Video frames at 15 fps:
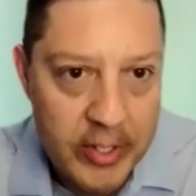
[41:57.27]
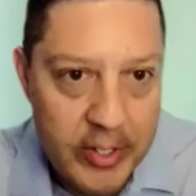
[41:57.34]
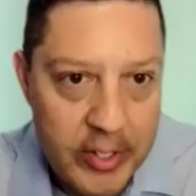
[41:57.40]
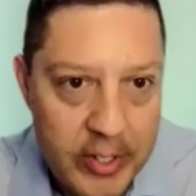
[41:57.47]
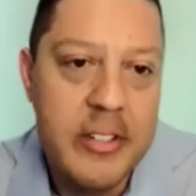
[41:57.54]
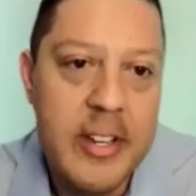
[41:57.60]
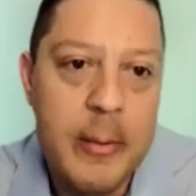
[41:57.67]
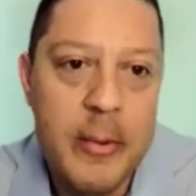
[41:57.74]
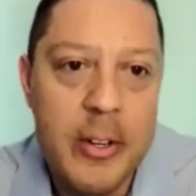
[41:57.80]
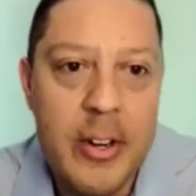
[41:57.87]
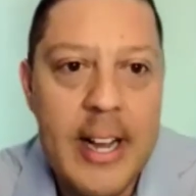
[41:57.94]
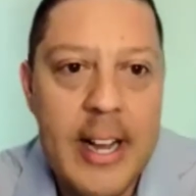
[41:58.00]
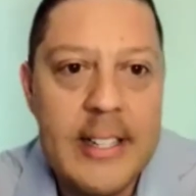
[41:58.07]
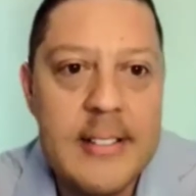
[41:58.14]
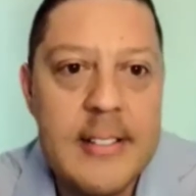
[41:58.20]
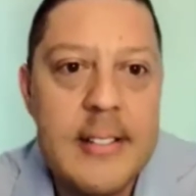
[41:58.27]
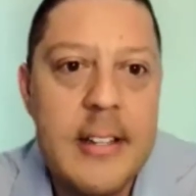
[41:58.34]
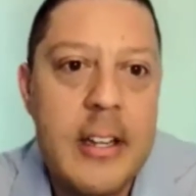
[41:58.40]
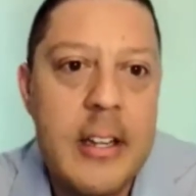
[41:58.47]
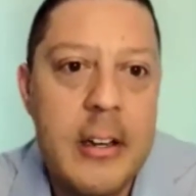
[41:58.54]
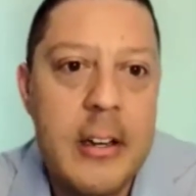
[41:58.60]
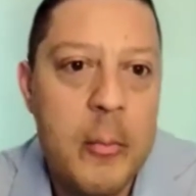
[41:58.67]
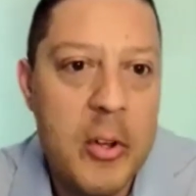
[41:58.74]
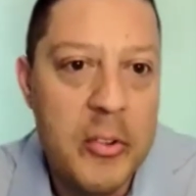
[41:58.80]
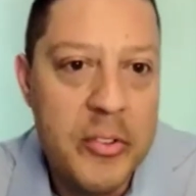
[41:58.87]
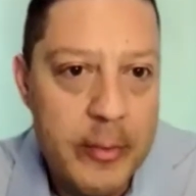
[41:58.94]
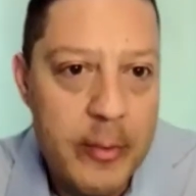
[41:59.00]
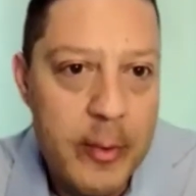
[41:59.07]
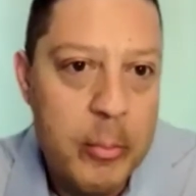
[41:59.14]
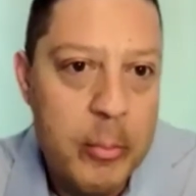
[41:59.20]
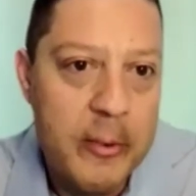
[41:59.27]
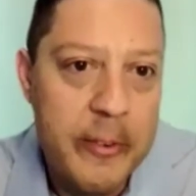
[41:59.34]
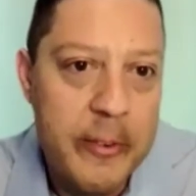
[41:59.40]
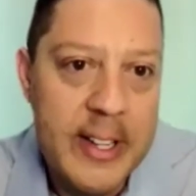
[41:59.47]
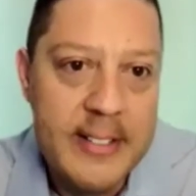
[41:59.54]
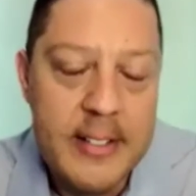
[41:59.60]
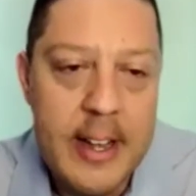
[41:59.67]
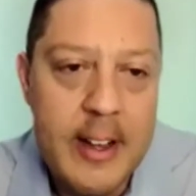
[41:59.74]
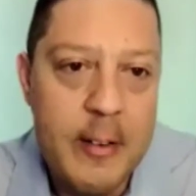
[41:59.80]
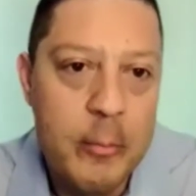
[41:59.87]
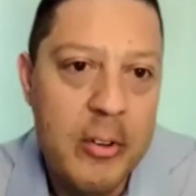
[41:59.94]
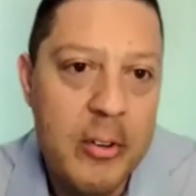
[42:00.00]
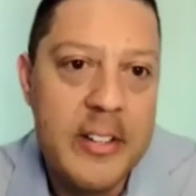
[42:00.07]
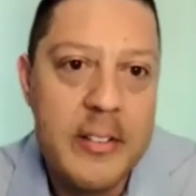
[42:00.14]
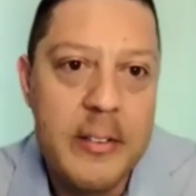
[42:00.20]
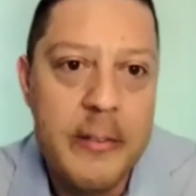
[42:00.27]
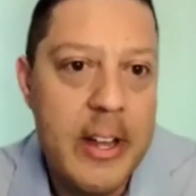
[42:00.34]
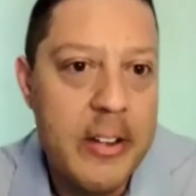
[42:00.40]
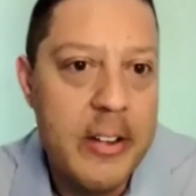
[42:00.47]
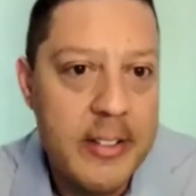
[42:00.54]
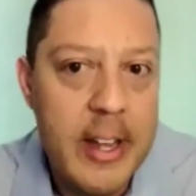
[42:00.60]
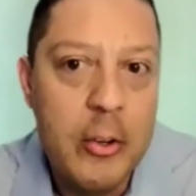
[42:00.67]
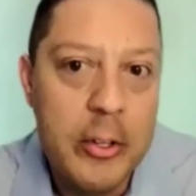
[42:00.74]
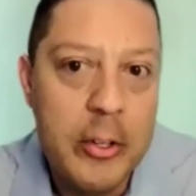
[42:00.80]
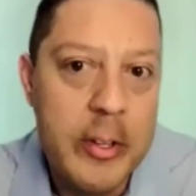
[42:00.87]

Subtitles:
registered Democrats, most of them profess to have progressive values.